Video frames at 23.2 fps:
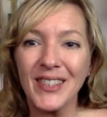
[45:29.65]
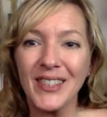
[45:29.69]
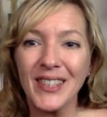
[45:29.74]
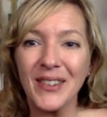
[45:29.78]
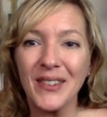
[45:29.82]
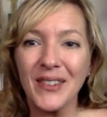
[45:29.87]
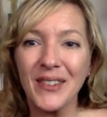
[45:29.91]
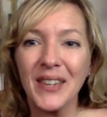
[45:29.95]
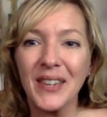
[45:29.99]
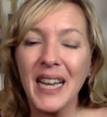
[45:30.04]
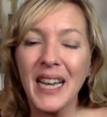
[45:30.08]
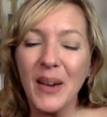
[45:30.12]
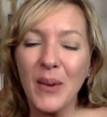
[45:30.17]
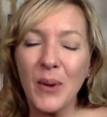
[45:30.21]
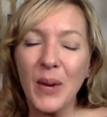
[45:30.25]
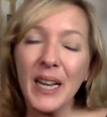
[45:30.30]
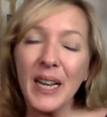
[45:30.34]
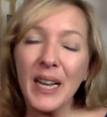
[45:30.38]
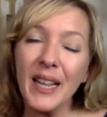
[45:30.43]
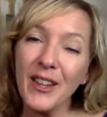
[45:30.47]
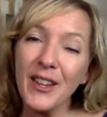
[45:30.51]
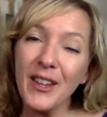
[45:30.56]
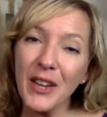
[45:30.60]
So,
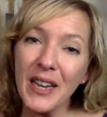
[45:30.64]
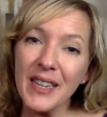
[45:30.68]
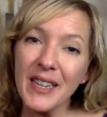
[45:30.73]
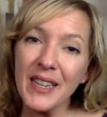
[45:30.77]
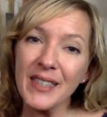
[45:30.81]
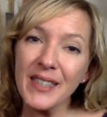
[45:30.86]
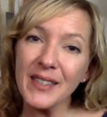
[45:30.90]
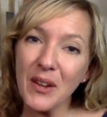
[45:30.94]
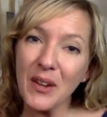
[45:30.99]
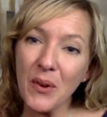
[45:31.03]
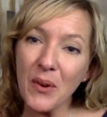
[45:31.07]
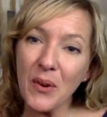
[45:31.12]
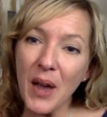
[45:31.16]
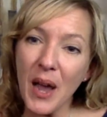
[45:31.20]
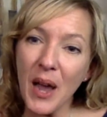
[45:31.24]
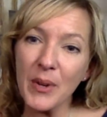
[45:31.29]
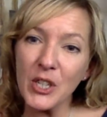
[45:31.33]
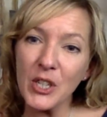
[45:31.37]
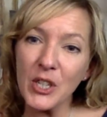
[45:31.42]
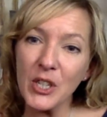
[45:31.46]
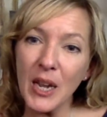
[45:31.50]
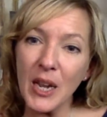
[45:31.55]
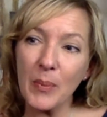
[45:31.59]
want to let you guys know
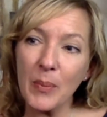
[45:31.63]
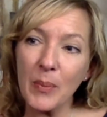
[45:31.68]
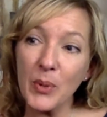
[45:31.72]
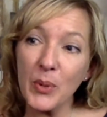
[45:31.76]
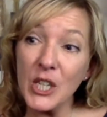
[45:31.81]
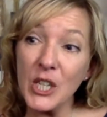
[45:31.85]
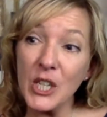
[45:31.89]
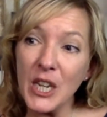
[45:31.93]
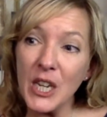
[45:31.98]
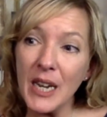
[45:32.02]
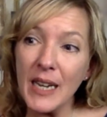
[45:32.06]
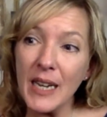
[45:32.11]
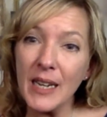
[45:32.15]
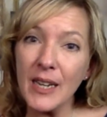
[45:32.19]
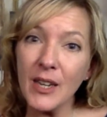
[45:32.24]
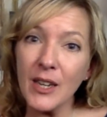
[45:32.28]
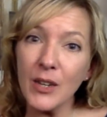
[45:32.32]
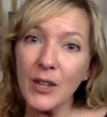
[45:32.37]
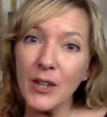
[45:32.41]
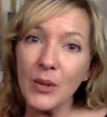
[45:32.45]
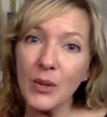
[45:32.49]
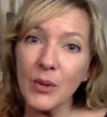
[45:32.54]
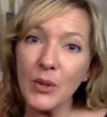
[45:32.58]
how much I appreciate
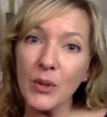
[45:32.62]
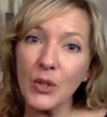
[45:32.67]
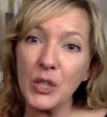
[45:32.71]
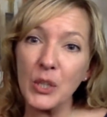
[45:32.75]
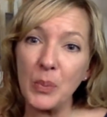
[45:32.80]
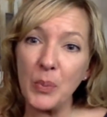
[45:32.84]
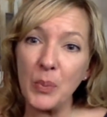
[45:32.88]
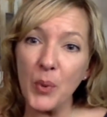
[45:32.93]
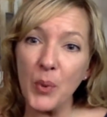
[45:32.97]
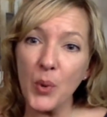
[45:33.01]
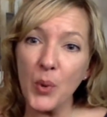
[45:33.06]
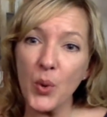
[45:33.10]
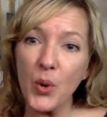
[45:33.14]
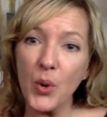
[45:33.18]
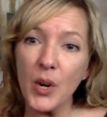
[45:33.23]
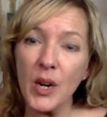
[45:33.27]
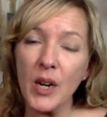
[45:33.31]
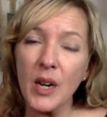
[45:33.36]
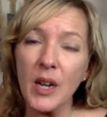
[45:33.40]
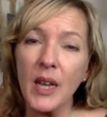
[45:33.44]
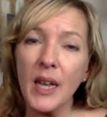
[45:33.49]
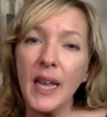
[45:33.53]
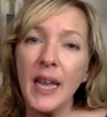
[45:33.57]
you, your
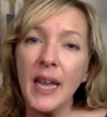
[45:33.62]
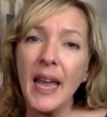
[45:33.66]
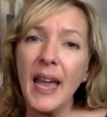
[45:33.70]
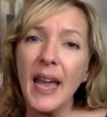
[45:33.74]
support.